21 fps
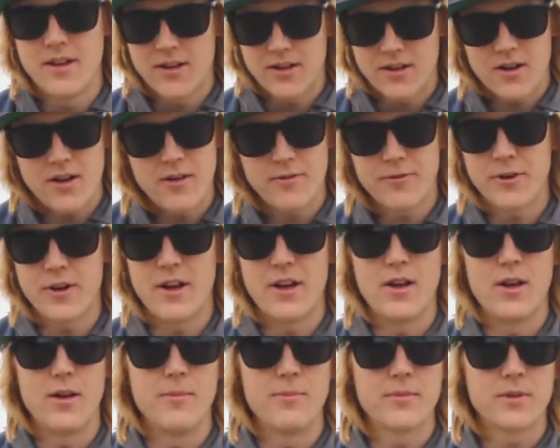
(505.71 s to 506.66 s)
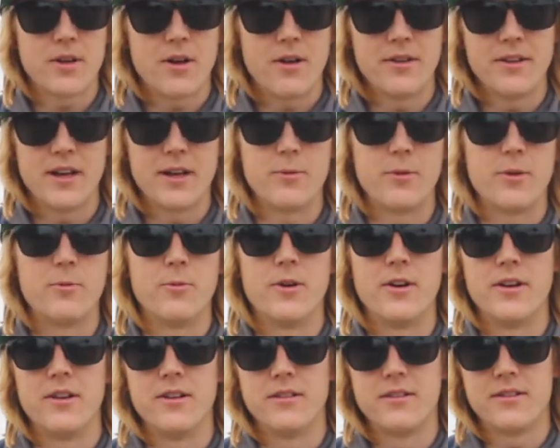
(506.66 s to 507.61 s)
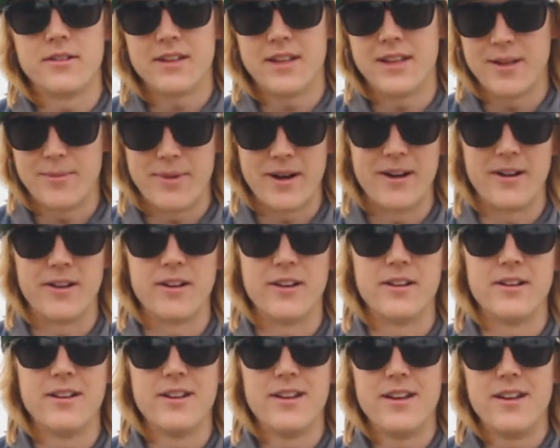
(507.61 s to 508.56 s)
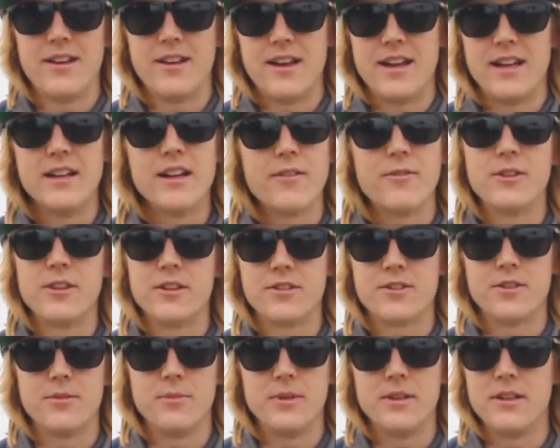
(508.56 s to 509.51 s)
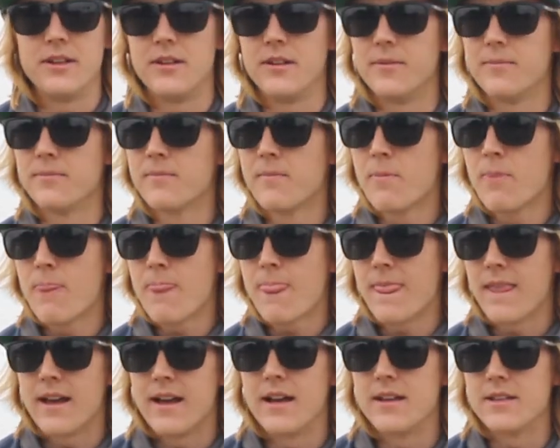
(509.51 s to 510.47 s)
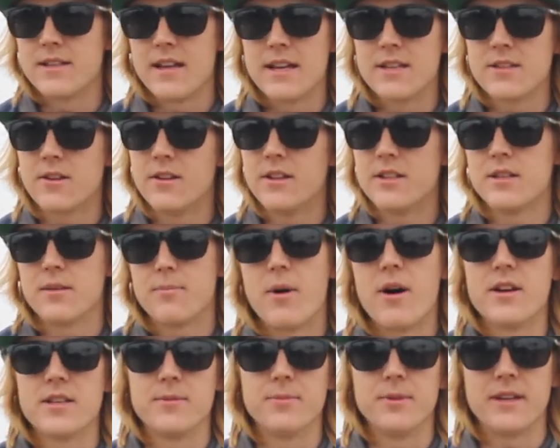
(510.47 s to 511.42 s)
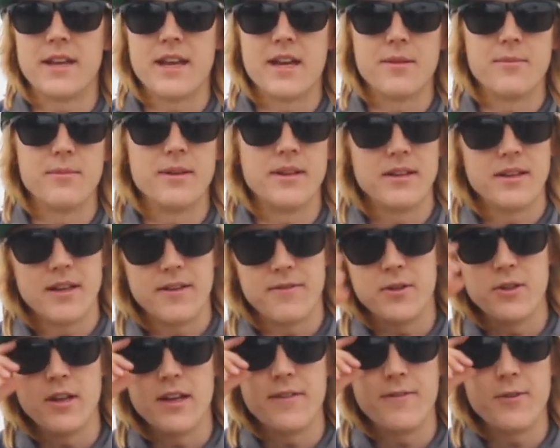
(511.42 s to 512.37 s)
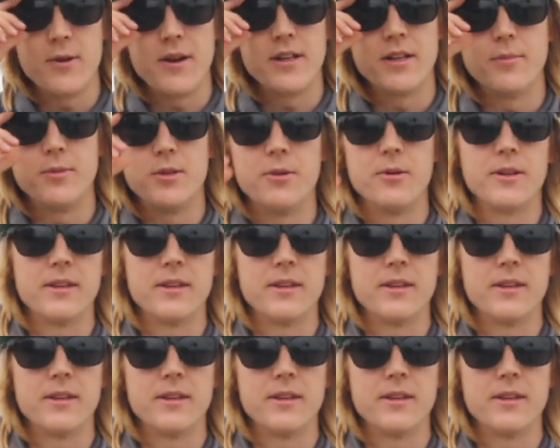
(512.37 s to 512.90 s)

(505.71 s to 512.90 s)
call for help, call 911, get a parent, and everything should be as good as it possibly can be if you end up doing